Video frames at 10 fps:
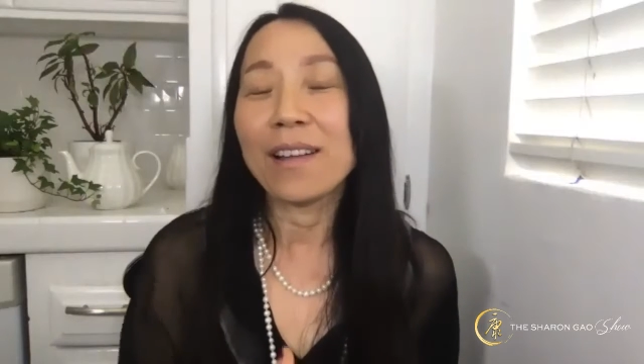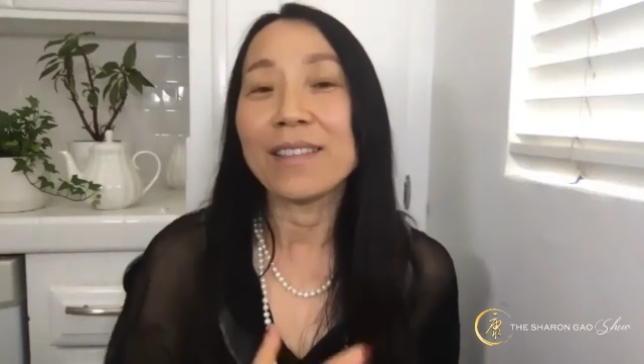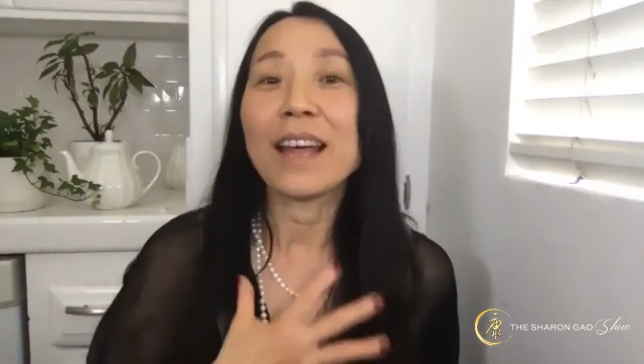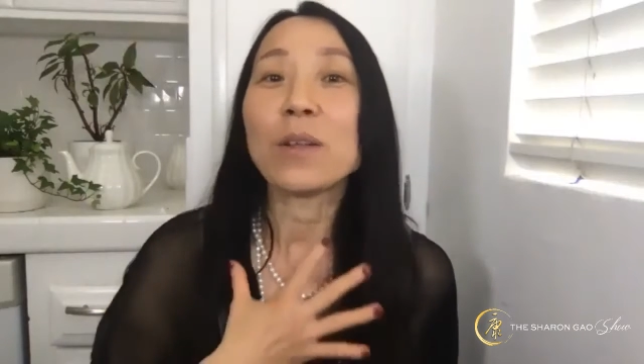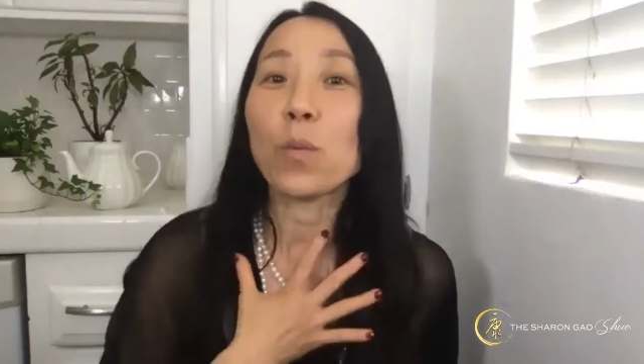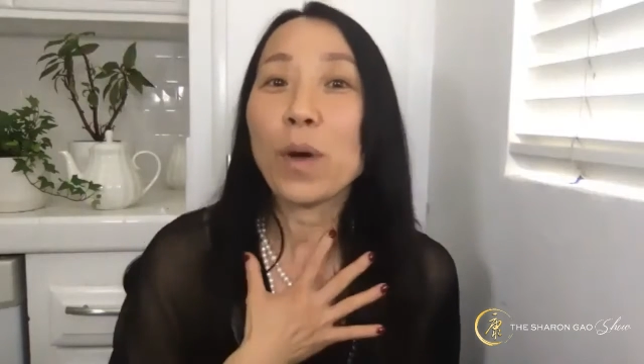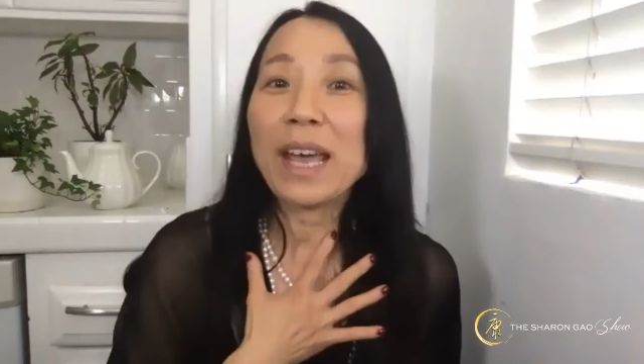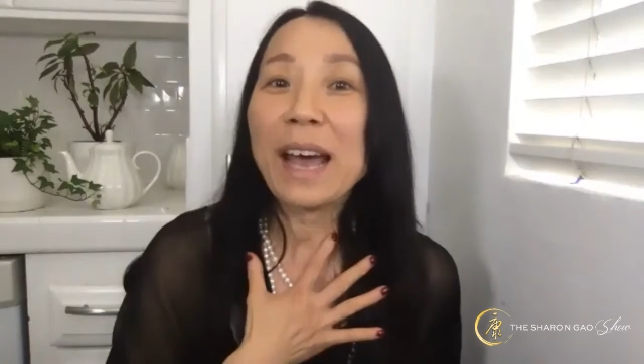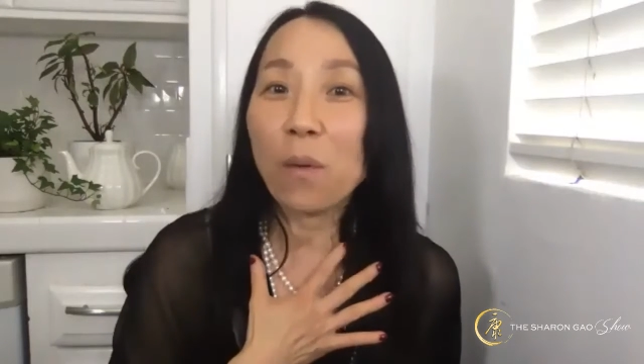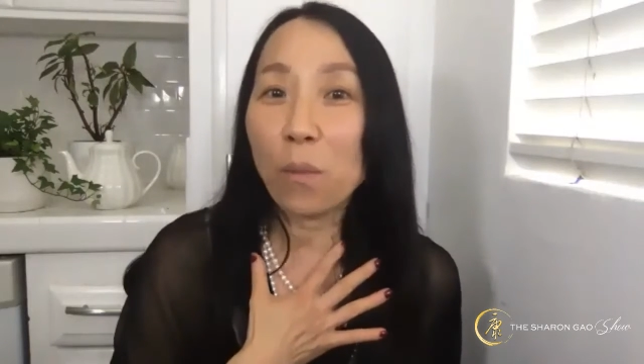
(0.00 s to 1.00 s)
that
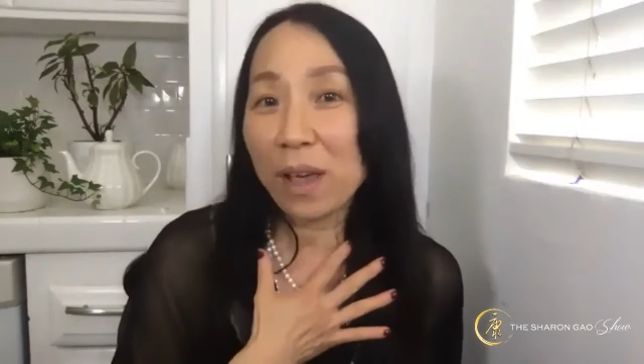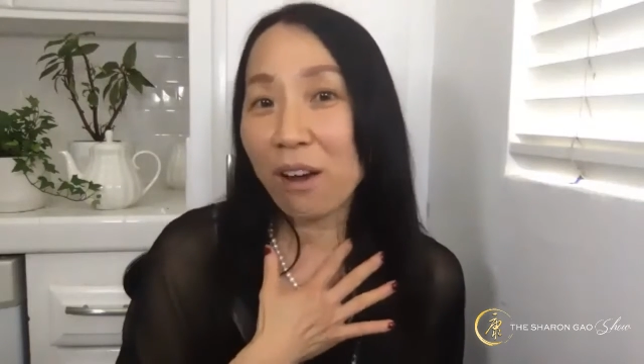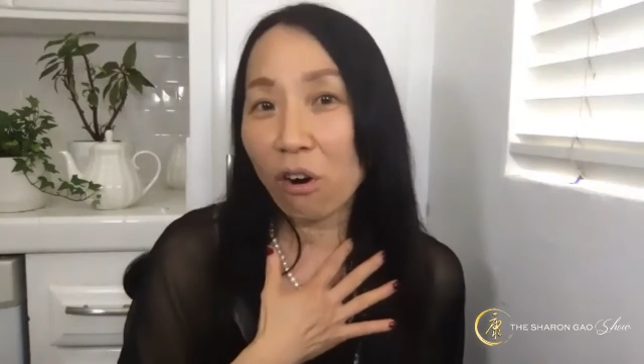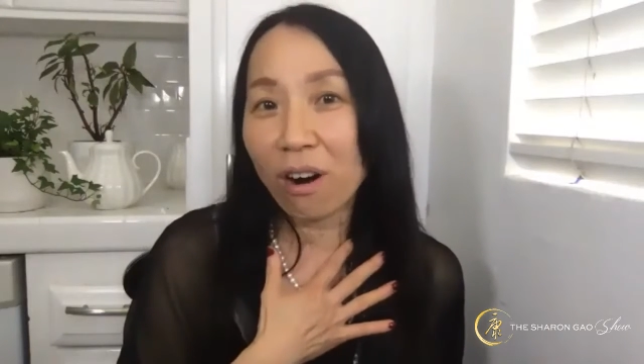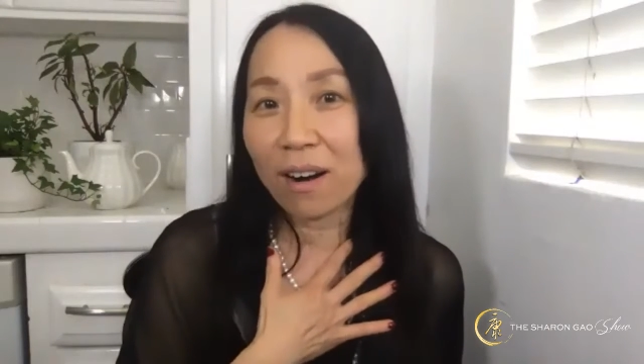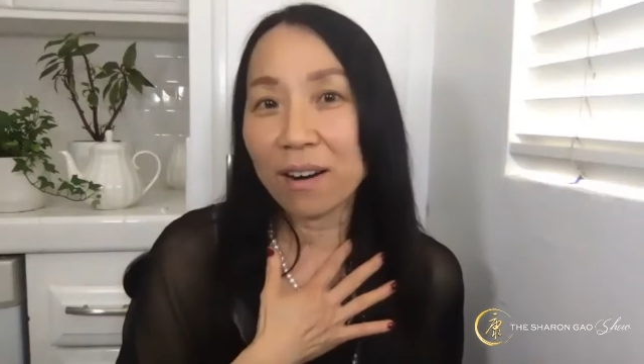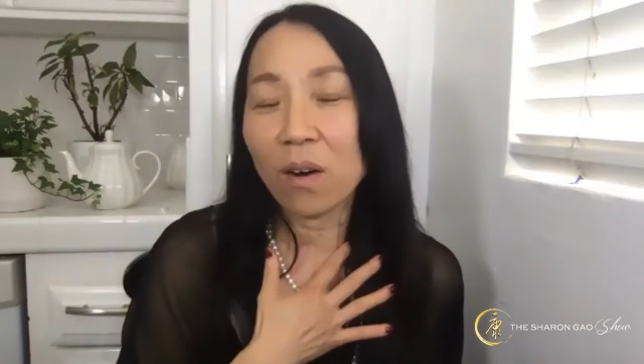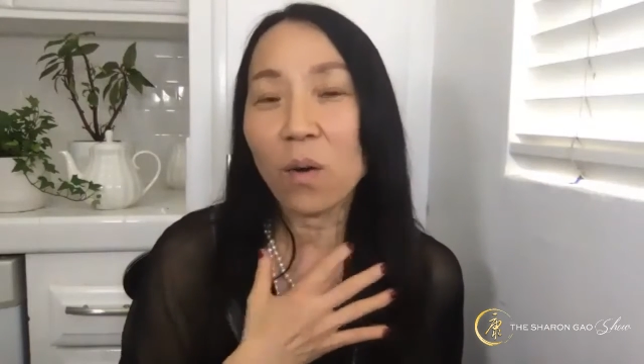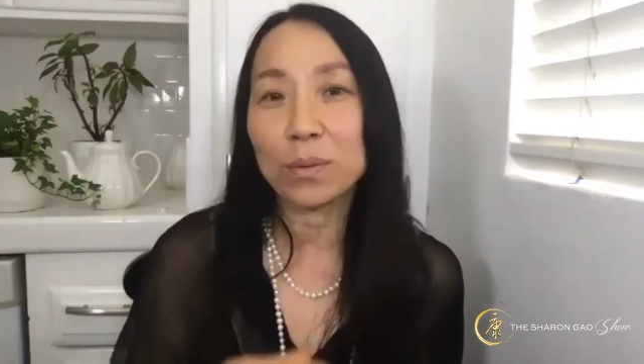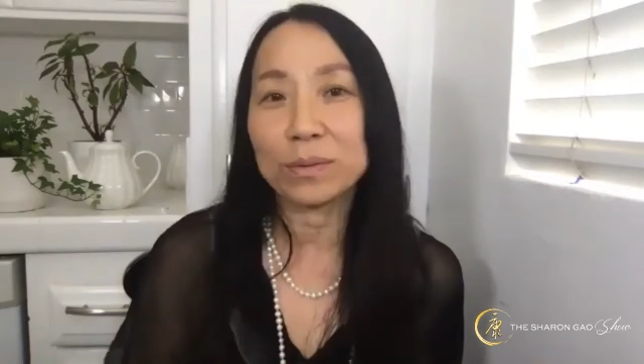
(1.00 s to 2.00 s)
we are,
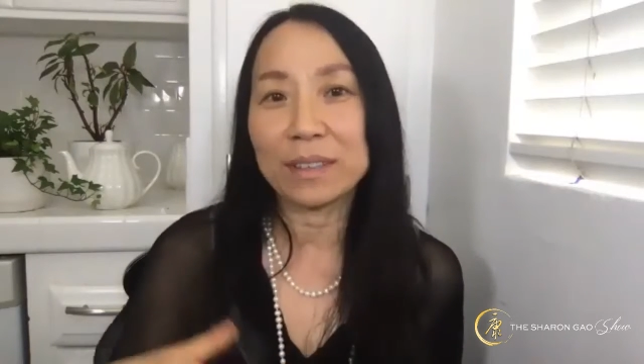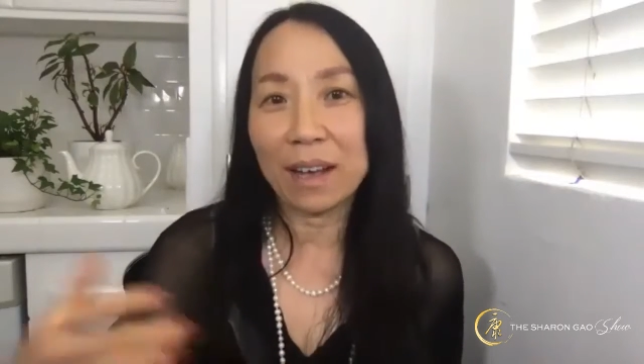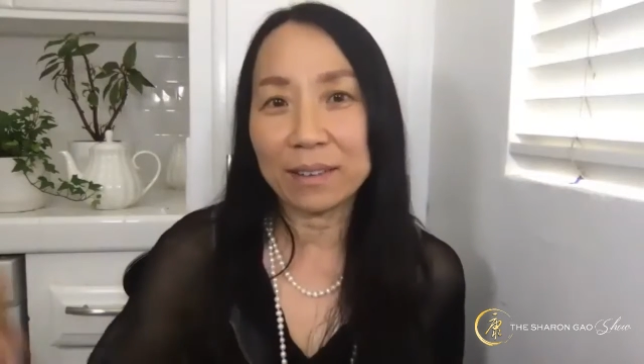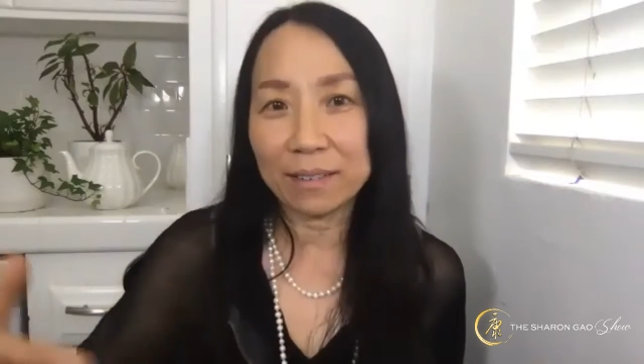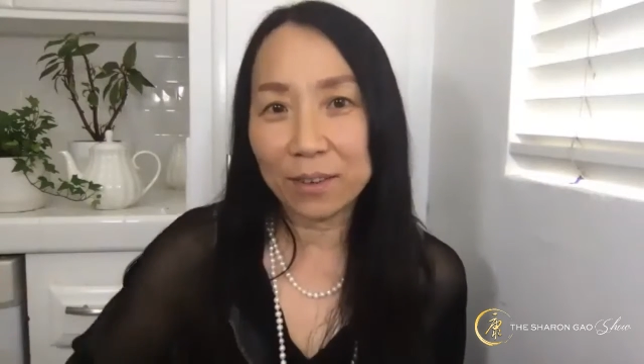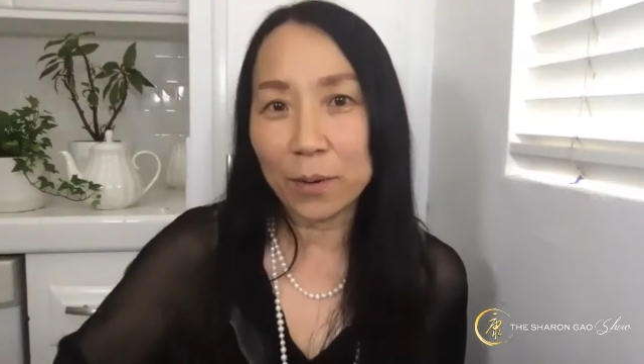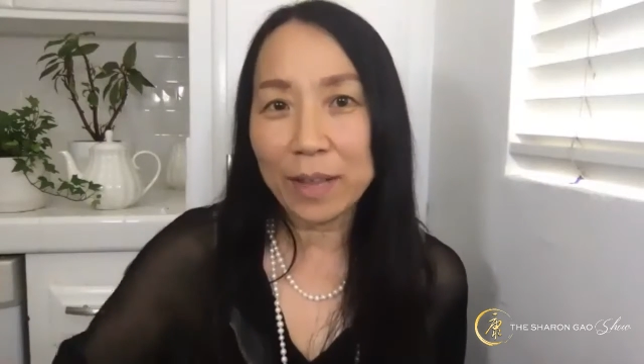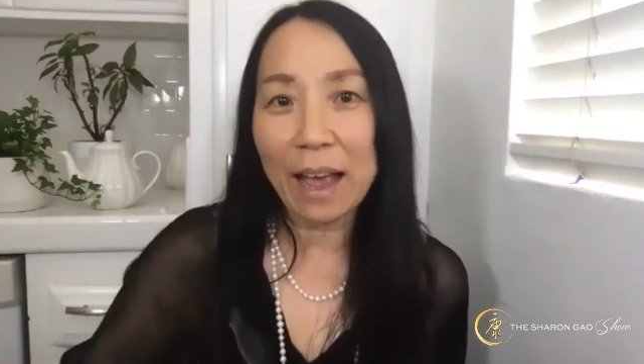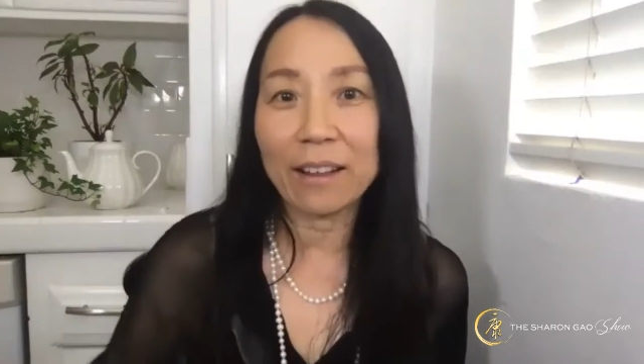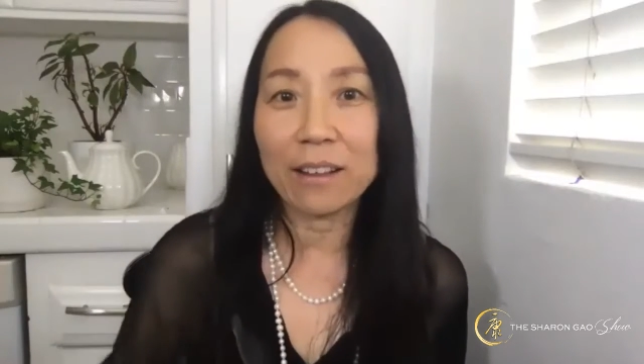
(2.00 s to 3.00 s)
or you know,
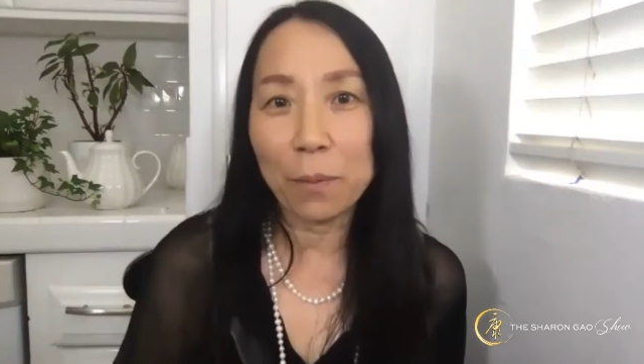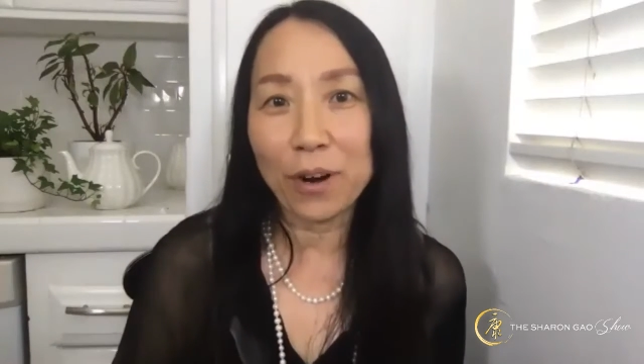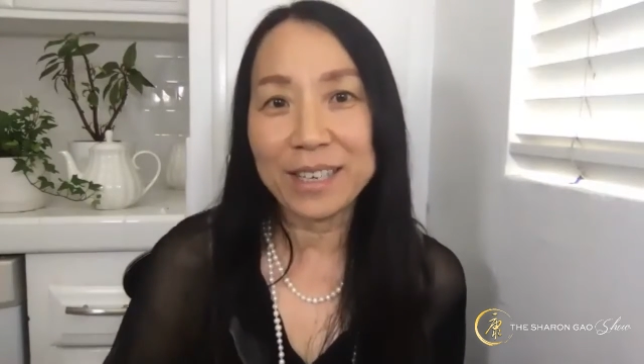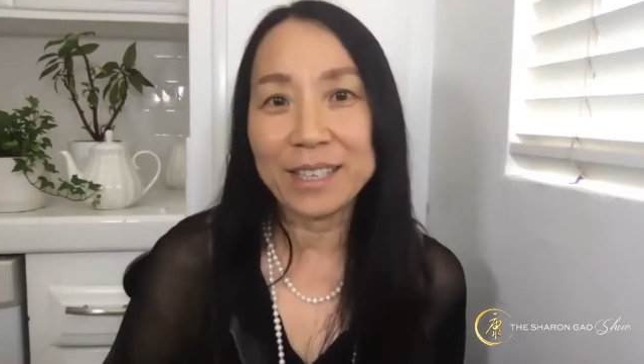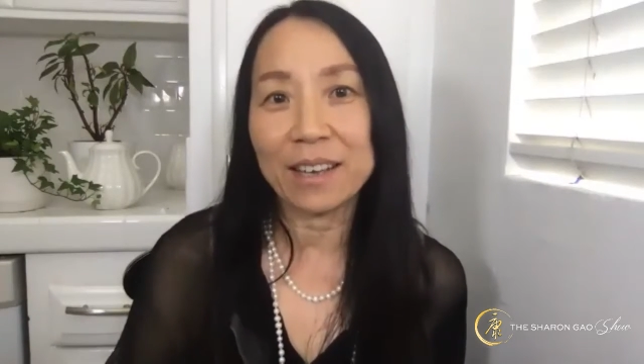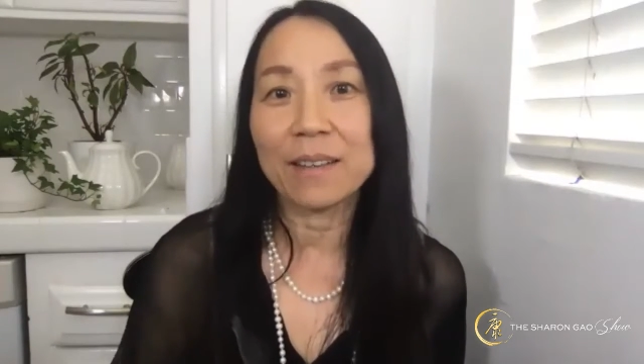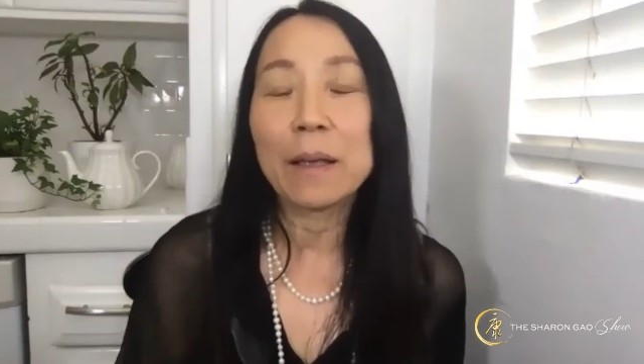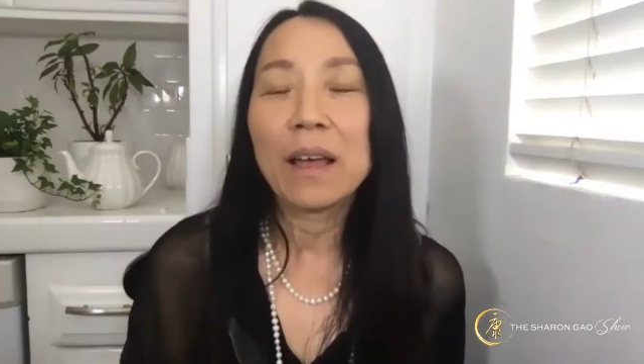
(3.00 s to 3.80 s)
the other person,